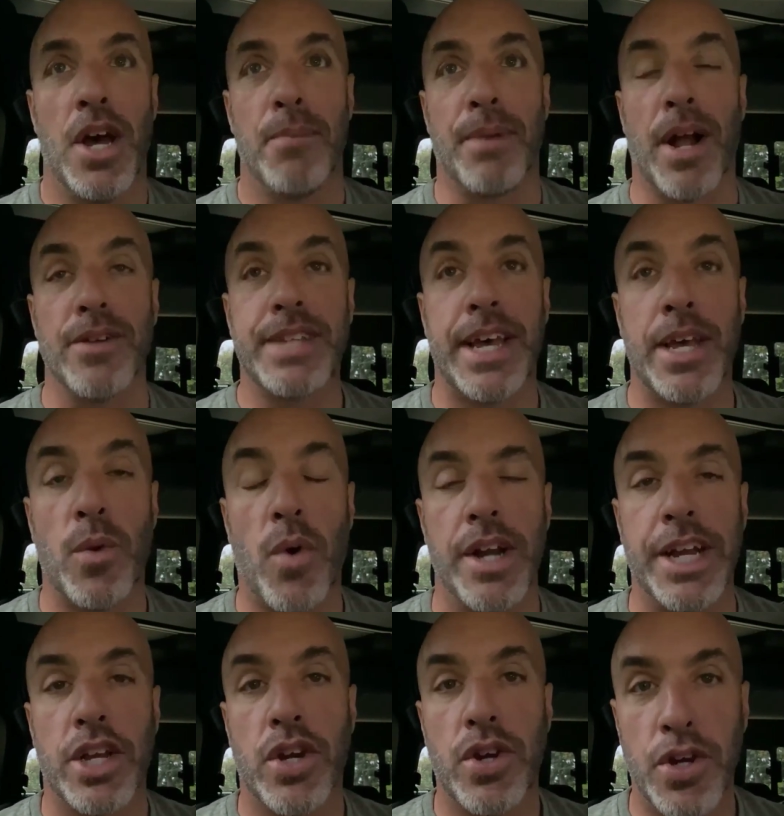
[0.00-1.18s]
But I'll tell you what,
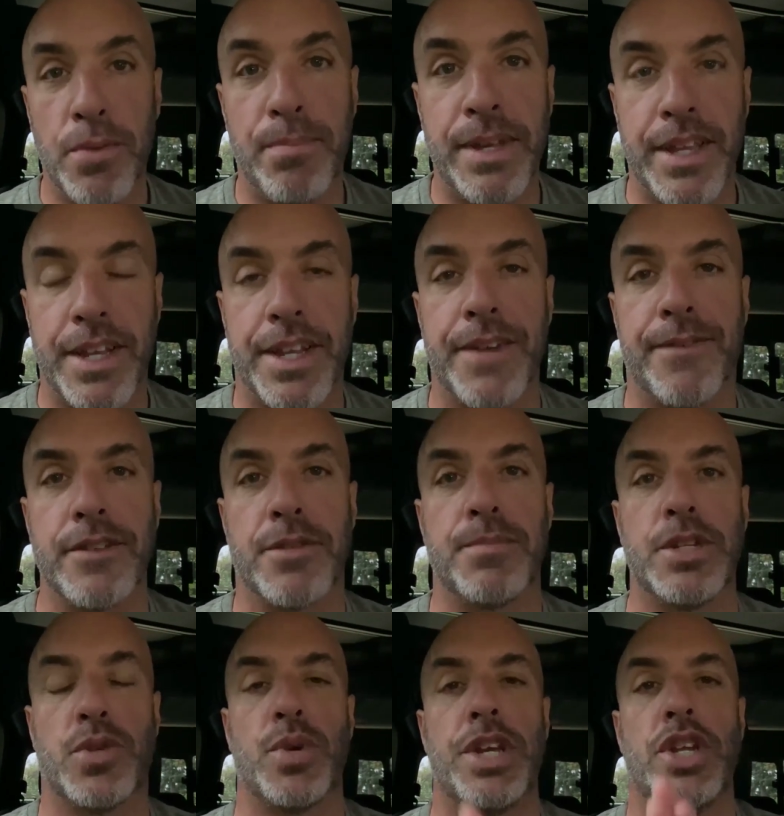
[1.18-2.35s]
it could be the difference
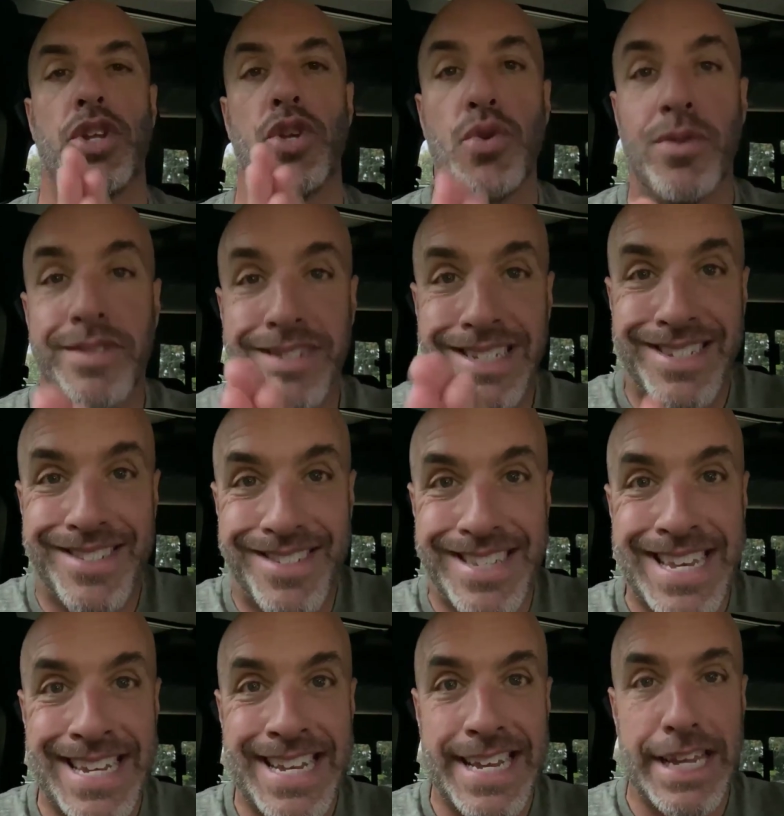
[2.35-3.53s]
between you
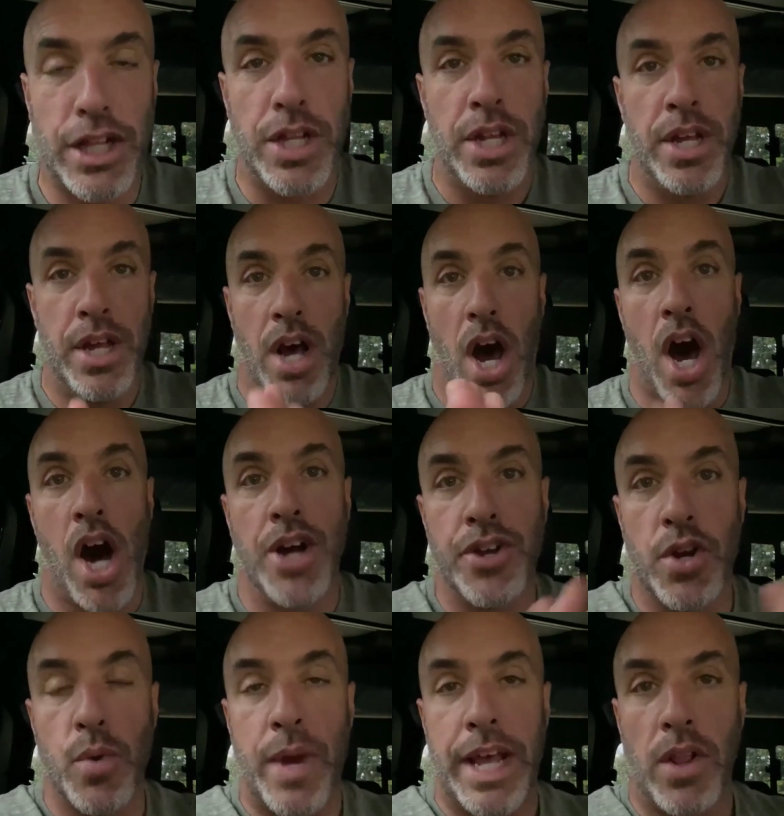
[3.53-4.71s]
succeeding on
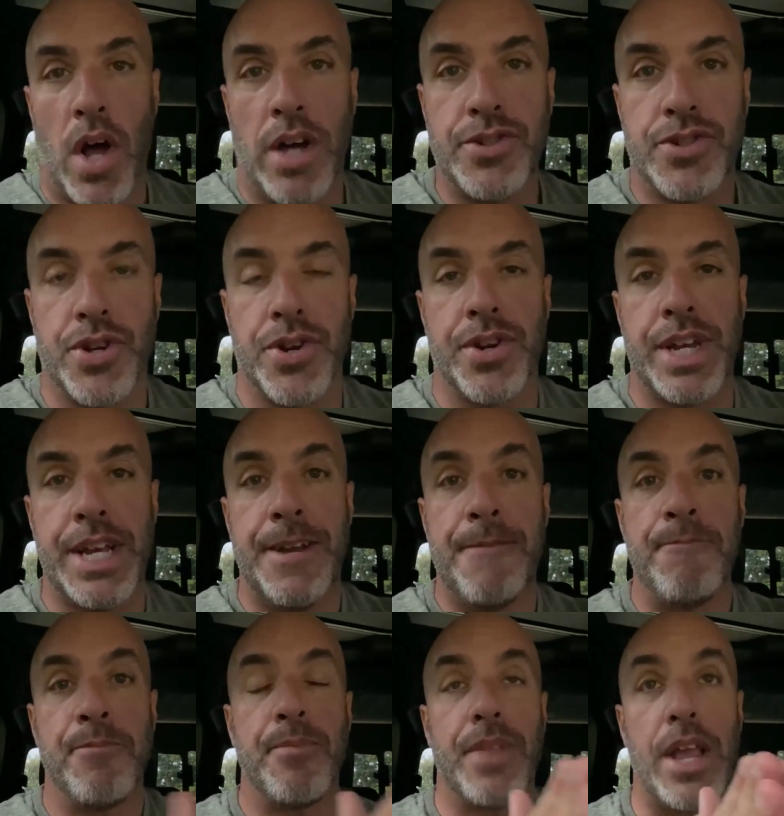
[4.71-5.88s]
your weight loss journey
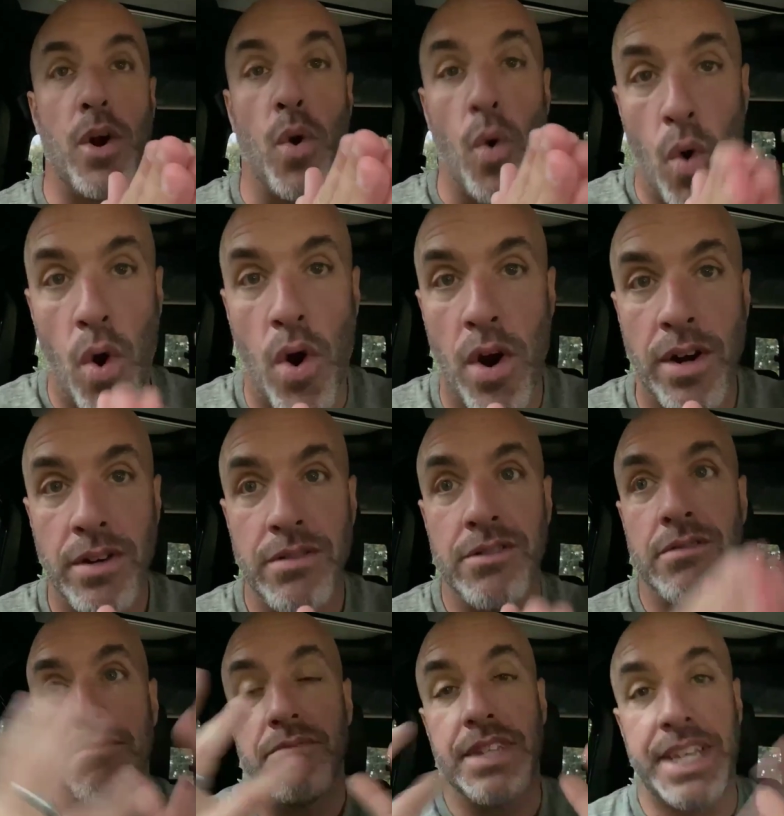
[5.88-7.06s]
or
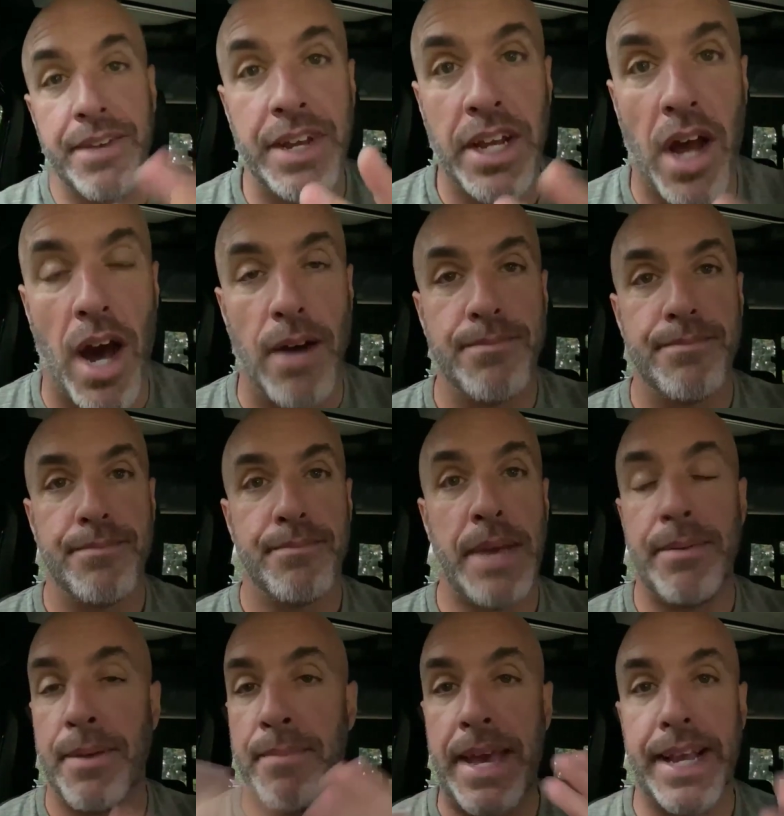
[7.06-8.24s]
giving up.
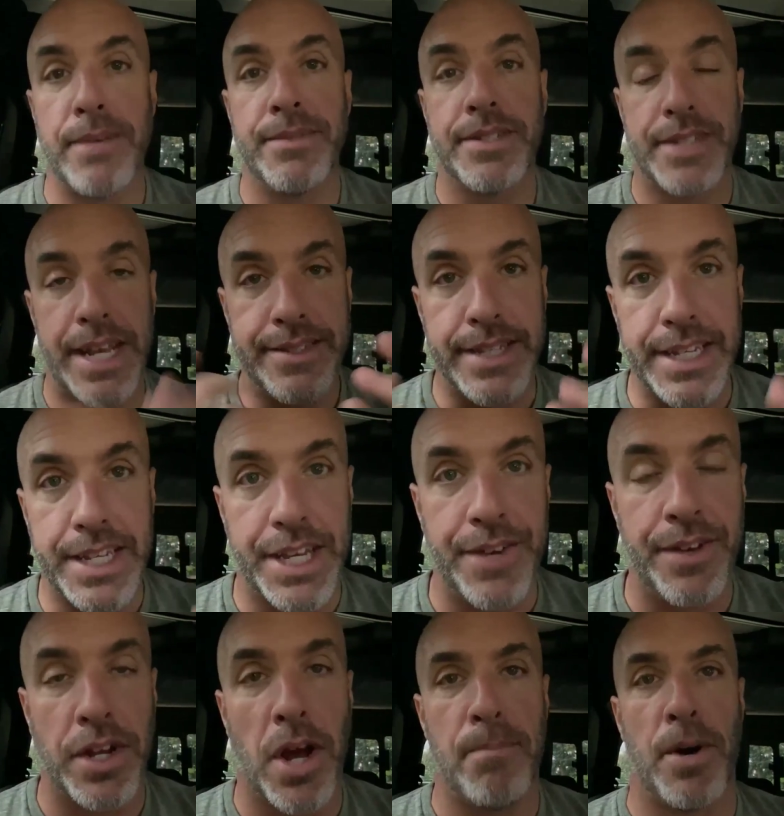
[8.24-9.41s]
Maybe making mistakes and
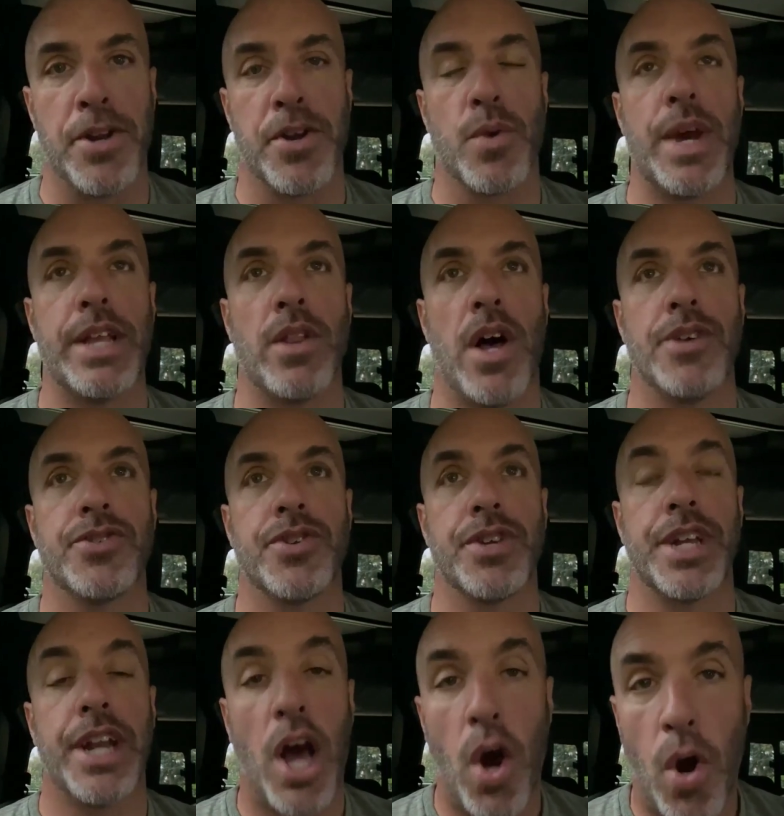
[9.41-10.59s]
giving up on your weight loss journey.
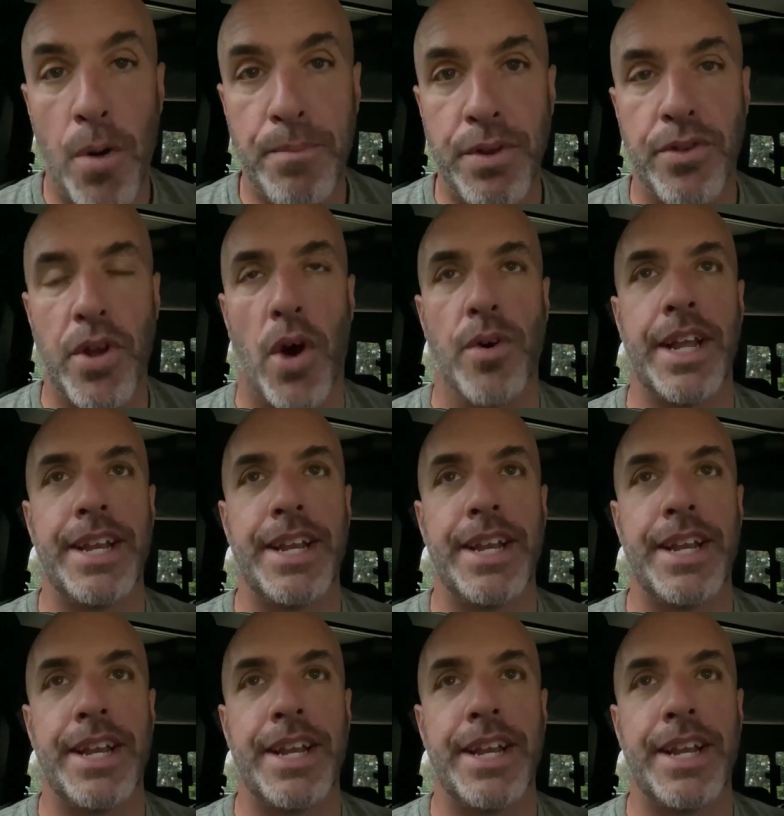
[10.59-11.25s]
And I hope you don't.